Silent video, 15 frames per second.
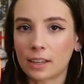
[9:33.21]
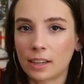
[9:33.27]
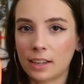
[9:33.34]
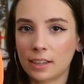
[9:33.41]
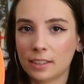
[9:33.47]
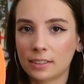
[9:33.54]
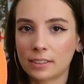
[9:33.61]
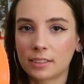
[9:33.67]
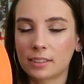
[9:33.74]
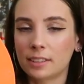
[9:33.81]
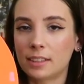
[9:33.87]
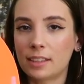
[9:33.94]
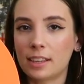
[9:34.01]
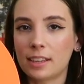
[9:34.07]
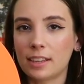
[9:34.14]
And
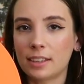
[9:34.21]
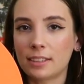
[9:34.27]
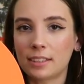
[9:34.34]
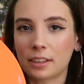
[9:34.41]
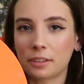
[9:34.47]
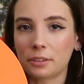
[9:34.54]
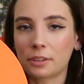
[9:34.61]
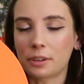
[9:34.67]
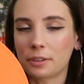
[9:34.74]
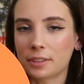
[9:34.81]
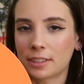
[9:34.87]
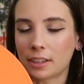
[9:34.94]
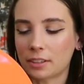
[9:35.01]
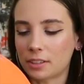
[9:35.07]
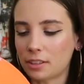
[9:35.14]
the download code
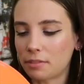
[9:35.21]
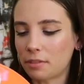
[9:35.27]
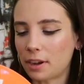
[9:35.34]
is next to the